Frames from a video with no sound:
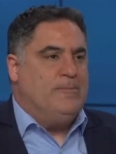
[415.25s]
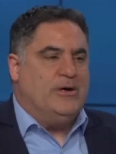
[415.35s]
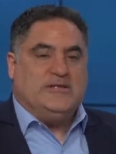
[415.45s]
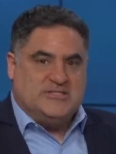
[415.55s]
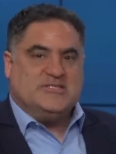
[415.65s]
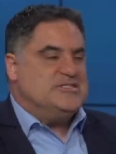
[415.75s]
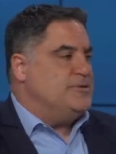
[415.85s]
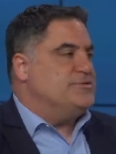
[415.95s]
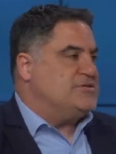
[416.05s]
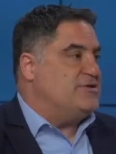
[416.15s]
But
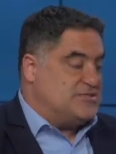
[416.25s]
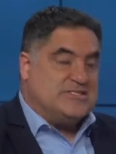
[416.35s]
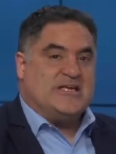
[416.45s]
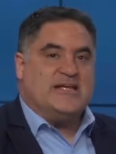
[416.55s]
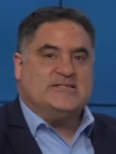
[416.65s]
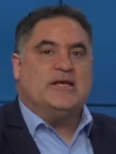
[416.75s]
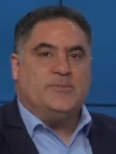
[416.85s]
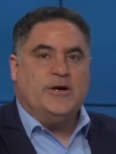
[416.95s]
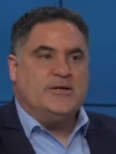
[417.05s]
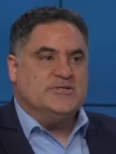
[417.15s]
60% of six out of 10
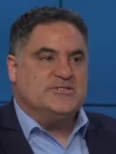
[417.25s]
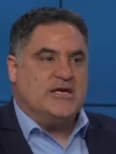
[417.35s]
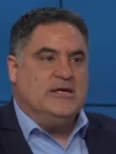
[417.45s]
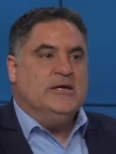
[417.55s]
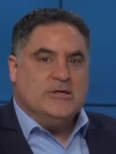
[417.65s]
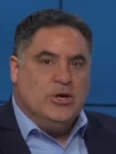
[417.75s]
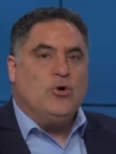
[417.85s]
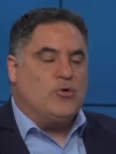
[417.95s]
Americans say no,